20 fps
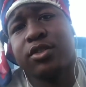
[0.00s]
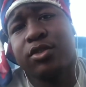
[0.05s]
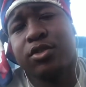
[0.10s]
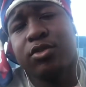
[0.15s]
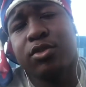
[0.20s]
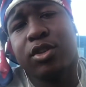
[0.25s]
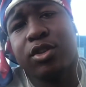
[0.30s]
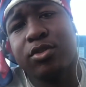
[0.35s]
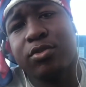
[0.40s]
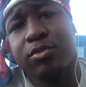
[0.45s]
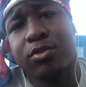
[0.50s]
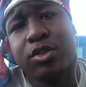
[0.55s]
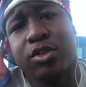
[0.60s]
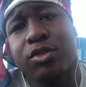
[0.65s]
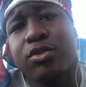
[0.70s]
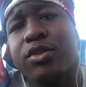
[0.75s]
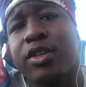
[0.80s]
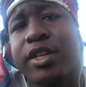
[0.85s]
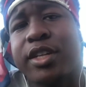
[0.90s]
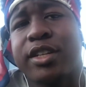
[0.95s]
You don't do
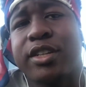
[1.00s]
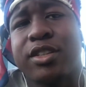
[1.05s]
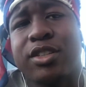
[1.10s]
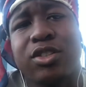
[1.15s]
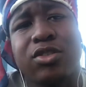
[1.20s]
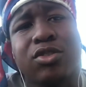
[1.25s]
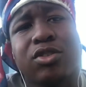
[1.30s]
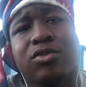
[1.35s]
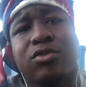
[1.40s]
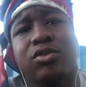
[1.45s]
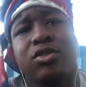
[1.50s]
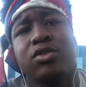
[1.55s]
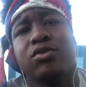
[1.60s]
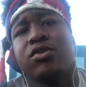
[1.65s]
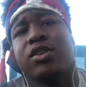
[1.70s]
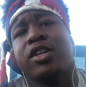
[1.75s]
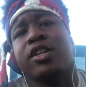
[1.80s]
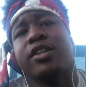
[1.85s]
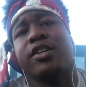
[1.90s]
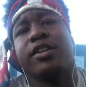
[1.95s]
that. You don't do
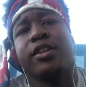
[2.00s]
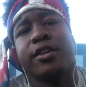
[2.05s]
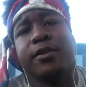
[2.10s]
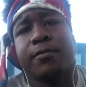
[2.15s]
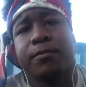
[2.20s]
none of that.